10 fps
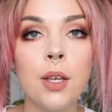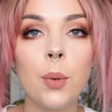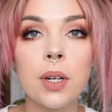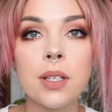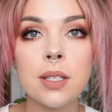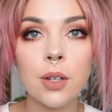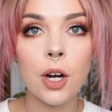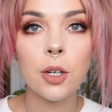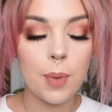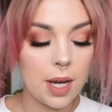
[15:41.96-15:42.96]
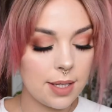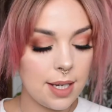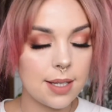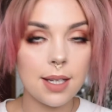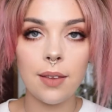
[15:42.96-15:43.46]
You want to start by
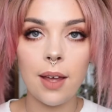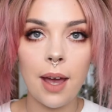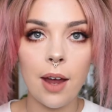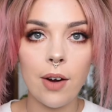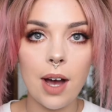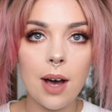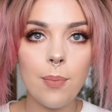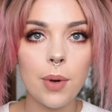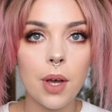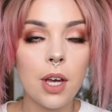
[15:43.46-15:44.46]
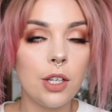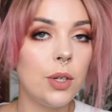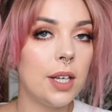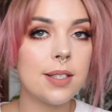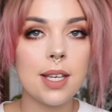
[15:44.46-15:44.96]
teasing the hair up. You
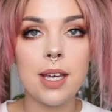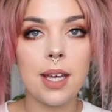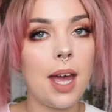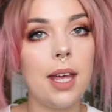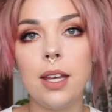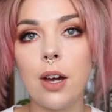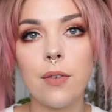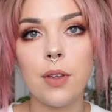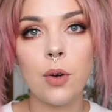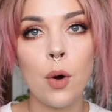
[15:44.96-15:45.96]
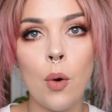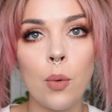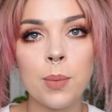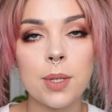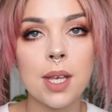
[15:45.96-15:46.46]
can take any of the
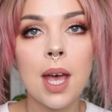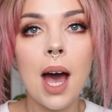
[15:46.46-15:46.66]
combs.